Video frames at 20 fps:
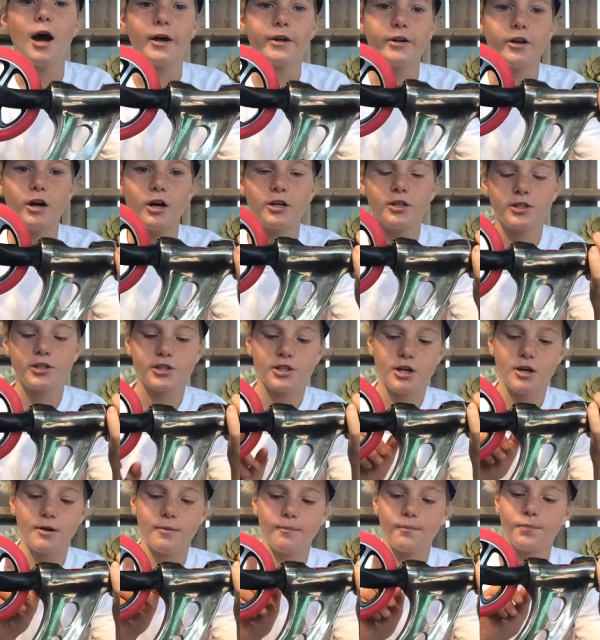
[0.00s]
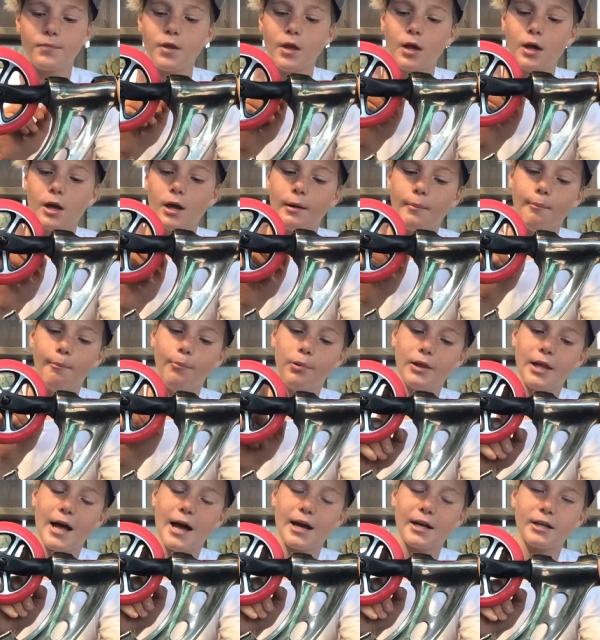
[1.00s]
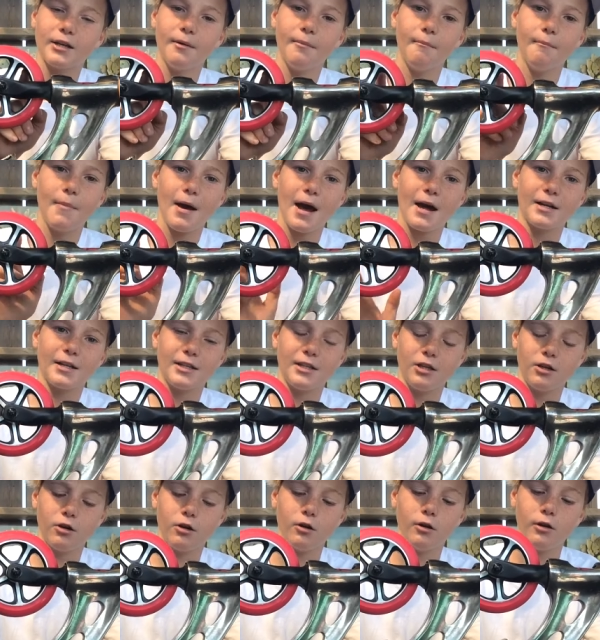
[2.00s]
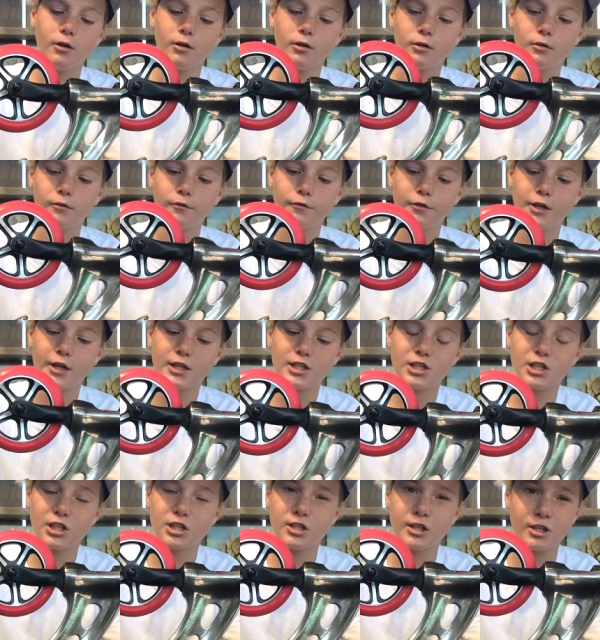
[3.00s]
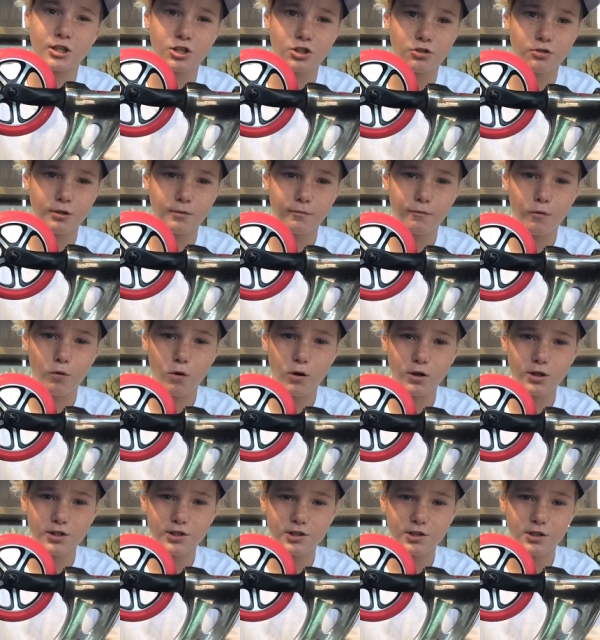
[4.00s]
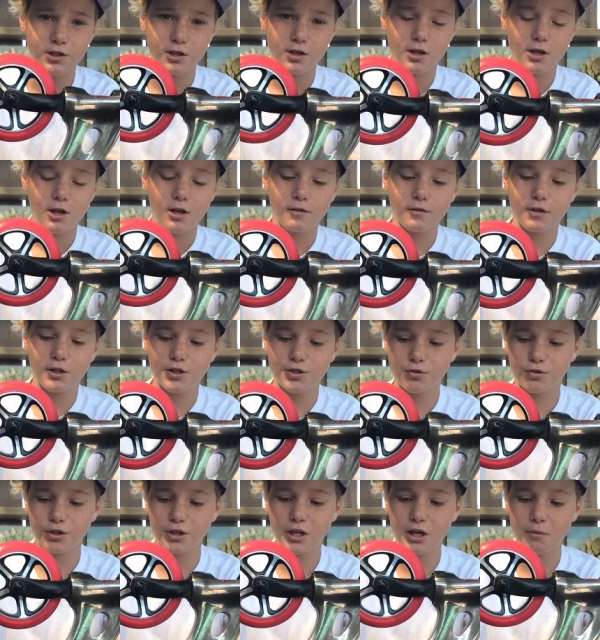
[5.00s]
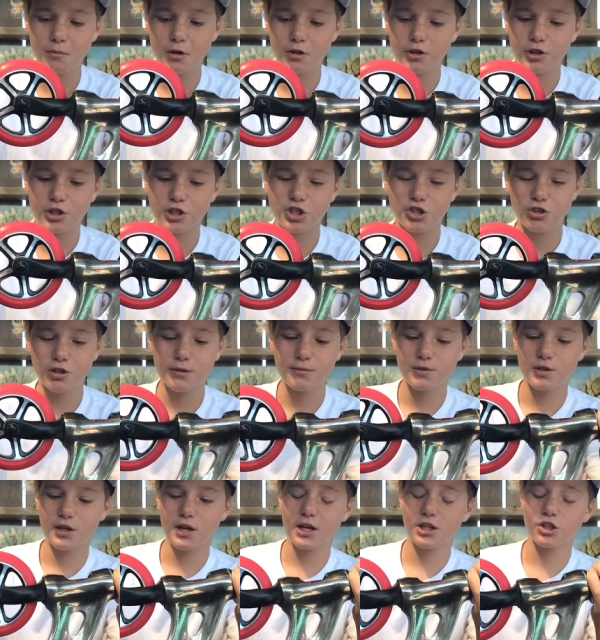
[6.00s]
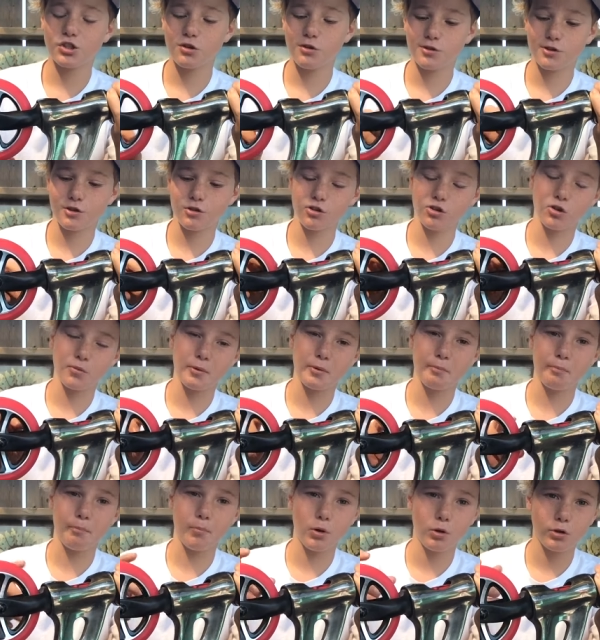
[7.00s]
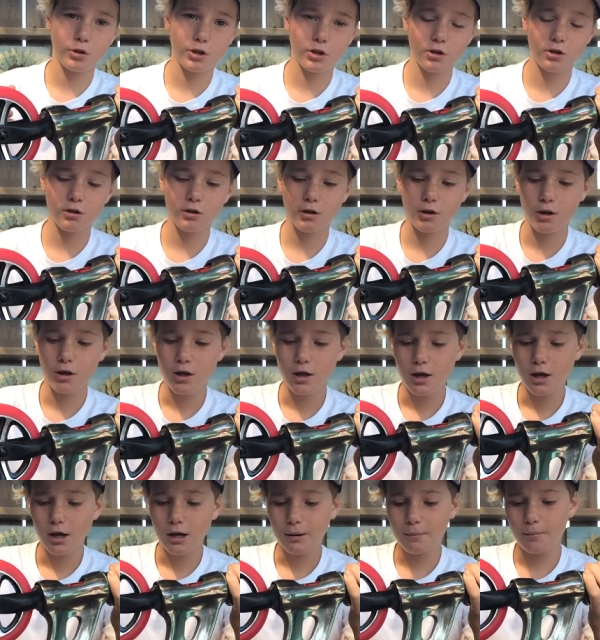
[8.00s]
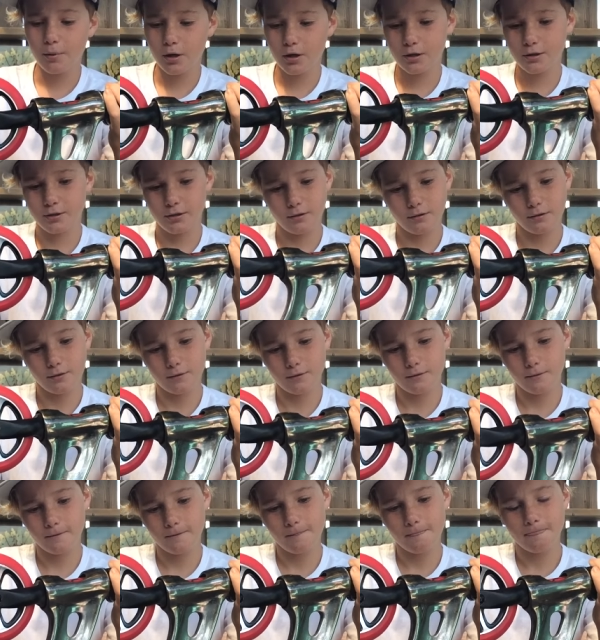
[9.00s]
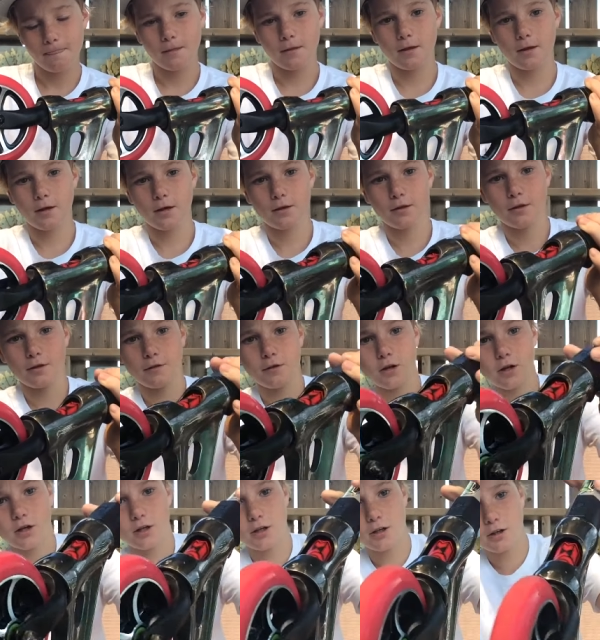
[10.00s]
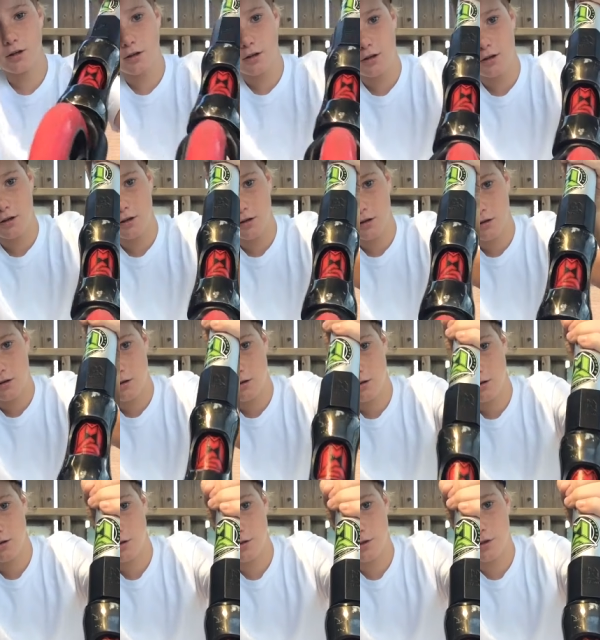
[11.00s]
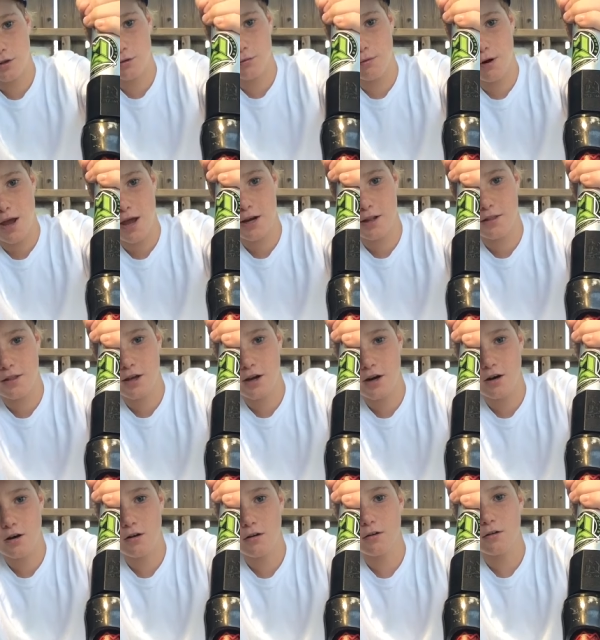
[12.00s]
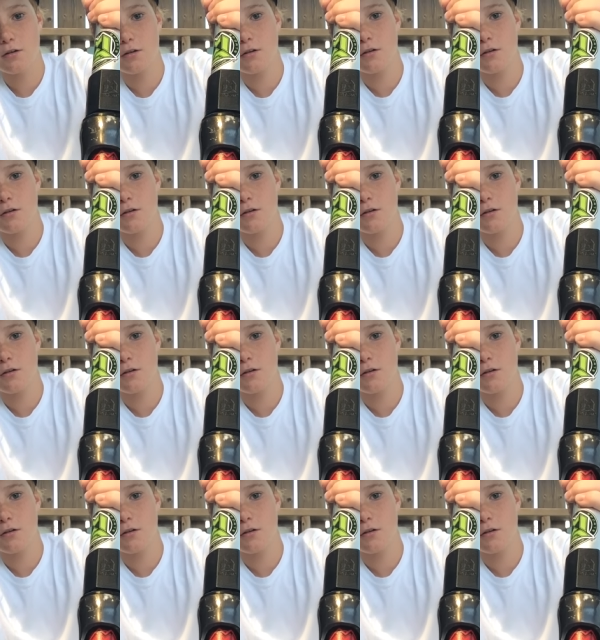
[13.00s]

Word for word: I got some black Madd Gear V X six Extreme forks. These only come on the Extremes. The Nitros are a little bit bulkier, but yeah, they've got the red in there.